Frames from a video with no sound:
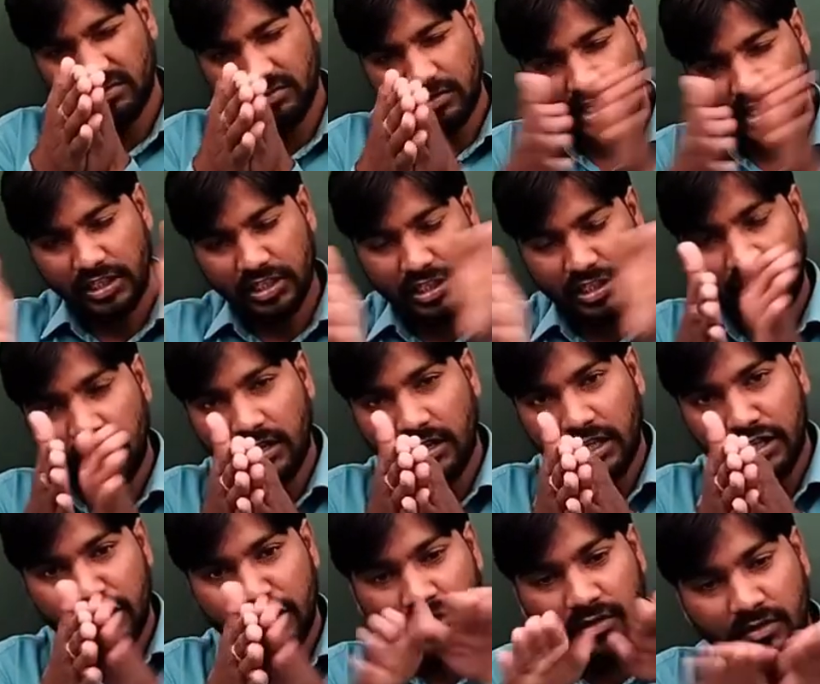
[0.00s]
Touching,
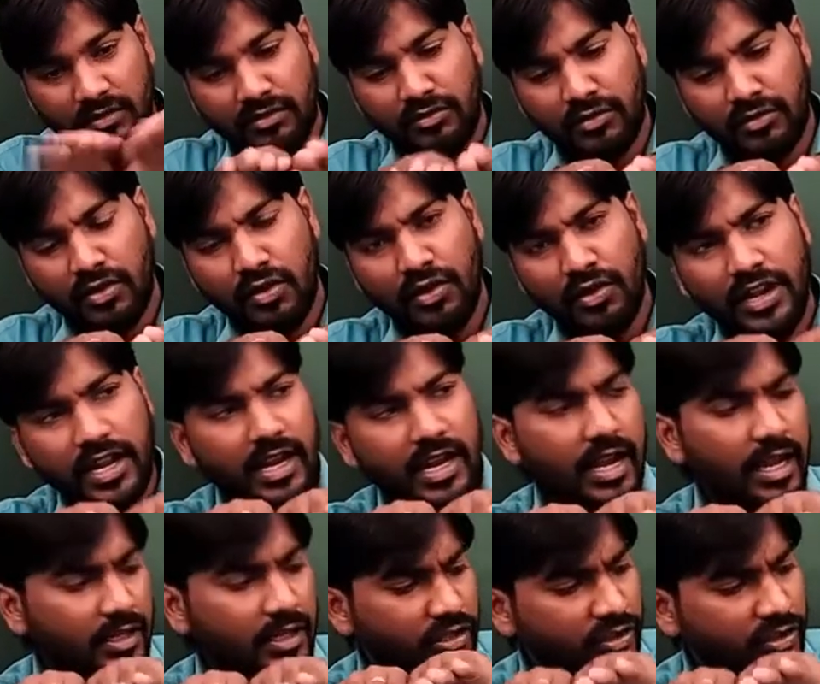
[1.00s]
row in a right,